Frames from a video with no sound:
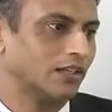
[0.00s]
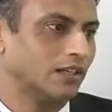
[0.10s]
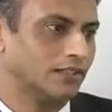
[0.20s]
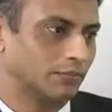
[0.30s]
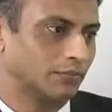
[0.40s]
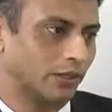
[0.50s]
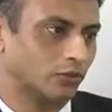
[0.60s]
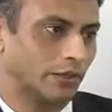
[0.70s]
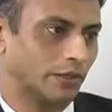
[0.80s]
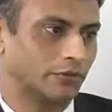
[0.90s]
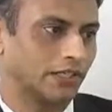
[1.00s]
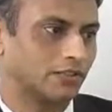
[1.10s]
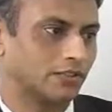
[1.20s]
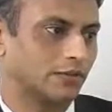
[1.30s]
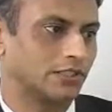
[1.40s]
is my own
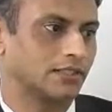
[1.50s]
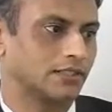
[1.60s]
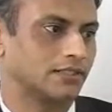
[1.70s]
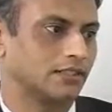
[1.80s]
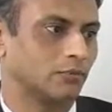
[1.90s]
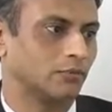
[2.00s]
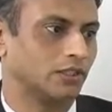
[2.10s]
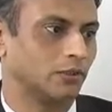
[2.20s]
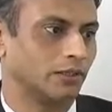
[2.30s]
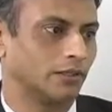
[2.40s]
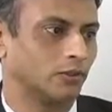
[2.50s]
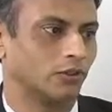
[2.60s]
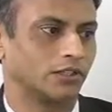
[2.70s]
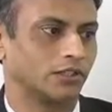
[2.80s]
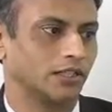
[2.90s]
website, which is
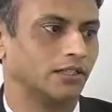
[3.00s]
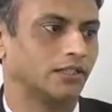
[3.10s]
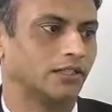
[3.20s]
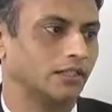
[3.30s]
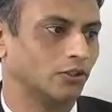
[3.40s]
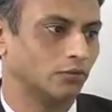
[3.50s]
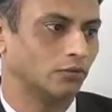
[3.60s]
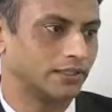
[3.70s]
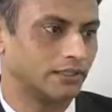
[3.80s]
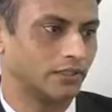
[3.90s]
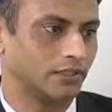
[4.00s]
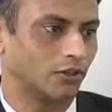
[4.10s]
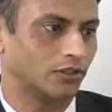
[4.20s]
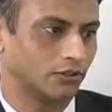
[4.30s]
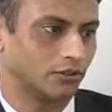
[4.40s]

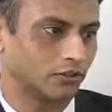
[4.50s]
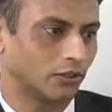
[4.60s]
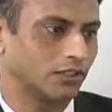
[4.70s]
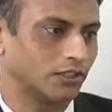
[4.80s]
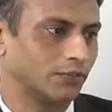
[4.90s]
www.indicuniversity.org.